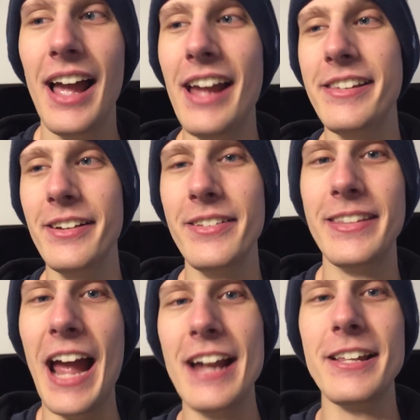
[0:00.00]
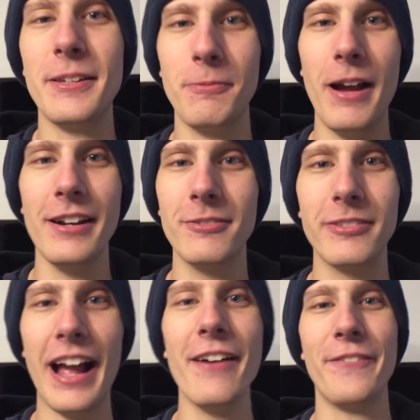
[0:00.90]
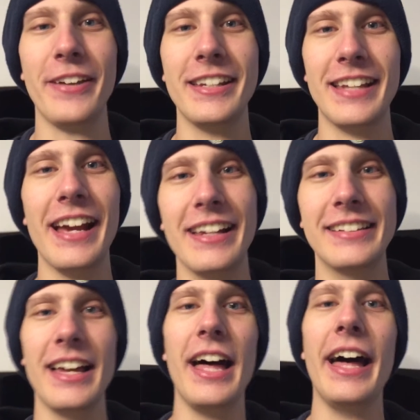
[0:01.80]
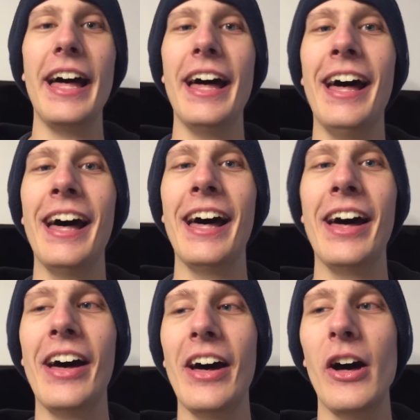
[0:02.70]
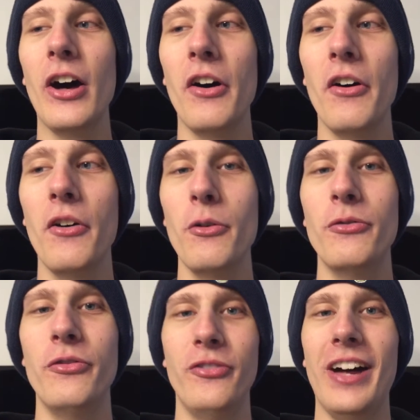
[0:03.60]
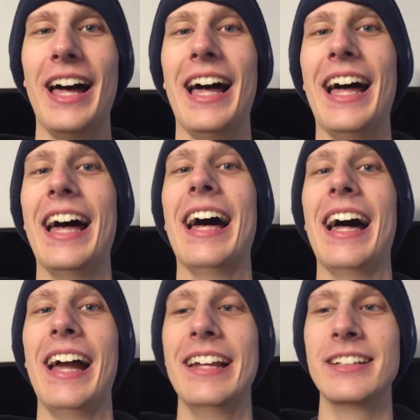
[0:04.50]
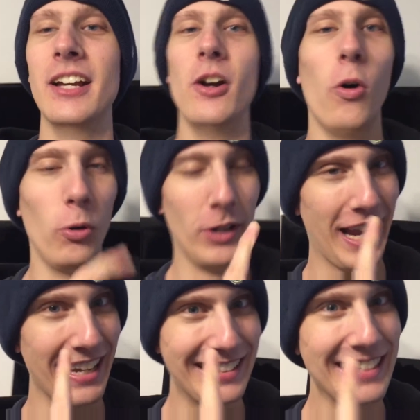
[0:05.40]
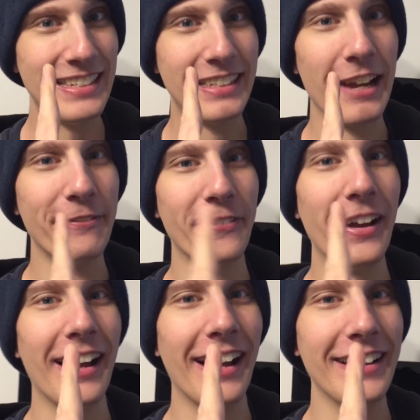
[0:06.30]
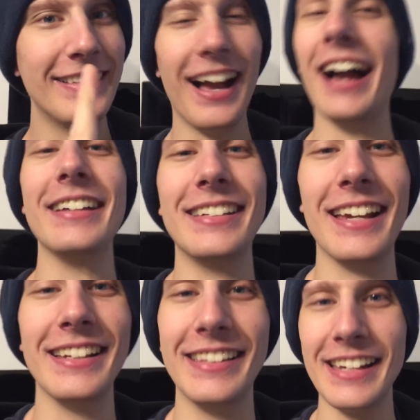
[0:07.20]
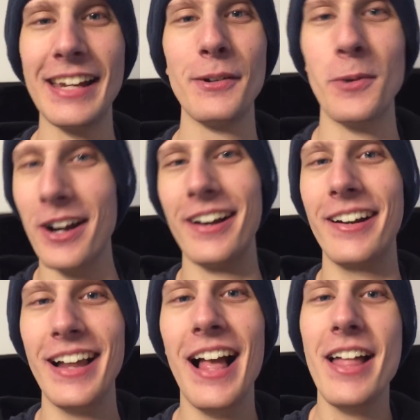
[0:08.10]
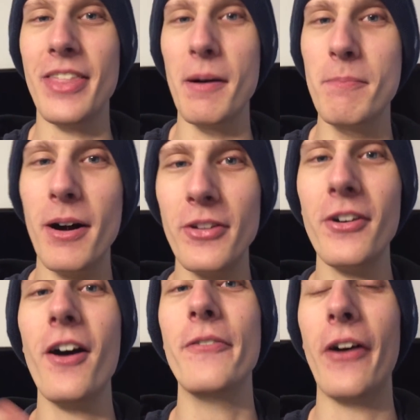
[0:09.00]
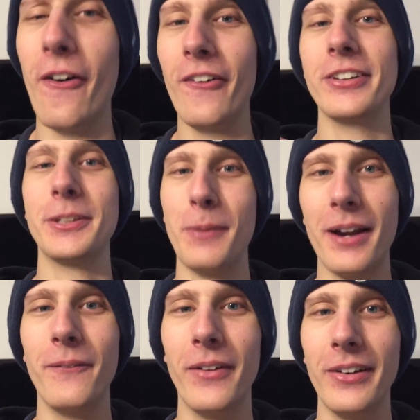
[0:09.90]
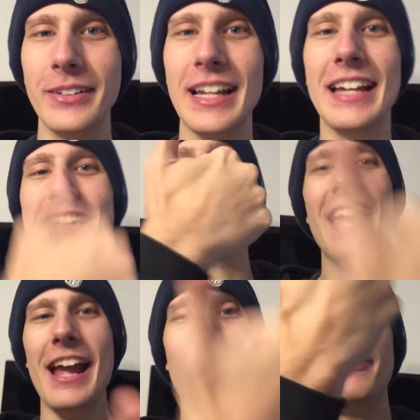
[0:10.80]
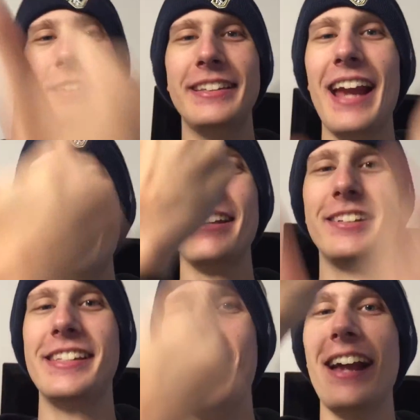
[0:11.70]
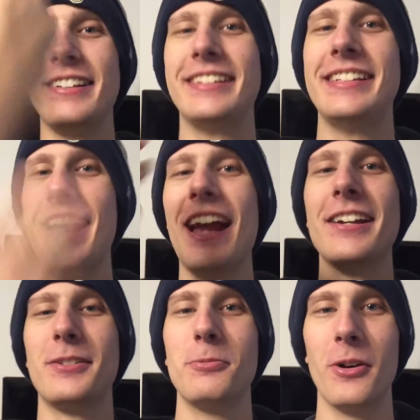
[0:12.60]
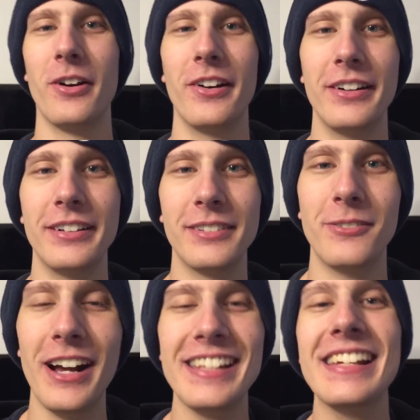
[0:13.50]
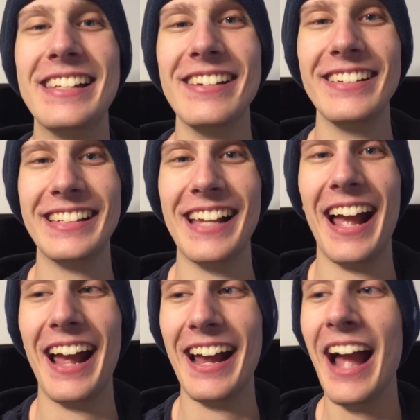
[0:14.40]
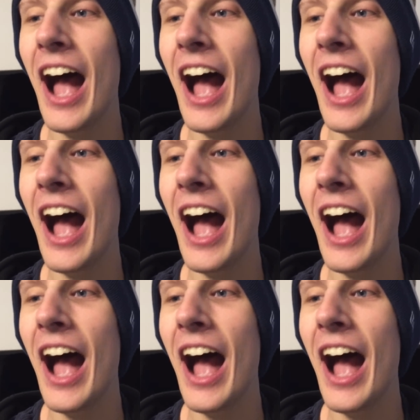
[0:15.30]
And so that's when Ralphie says, "Oh, fudge." Only I didn't say fudge. I said the word. The mother of all swear words. The F dash dash dash word. What did you say?